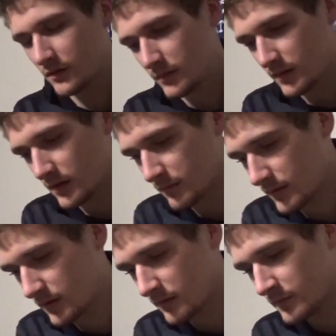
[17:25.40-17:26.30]
it would be a lot
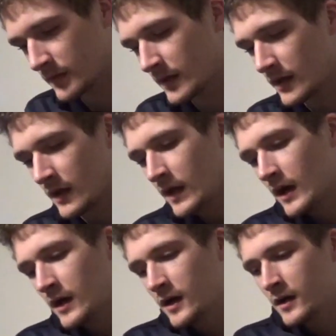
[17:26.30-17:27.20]
bigger.
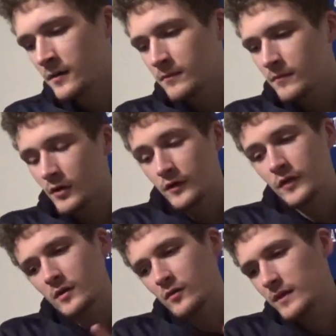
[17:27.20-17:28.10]
Or I
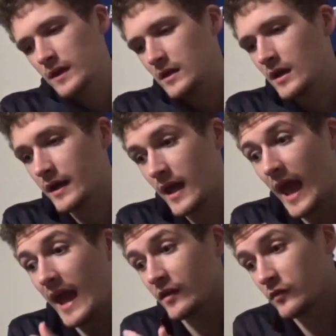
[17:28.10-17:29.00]
thought it would be not
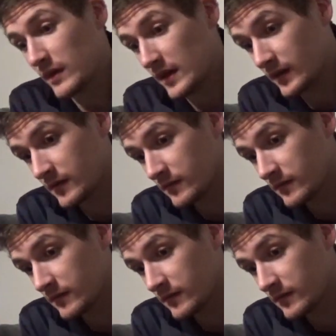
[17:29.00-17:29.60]
as big.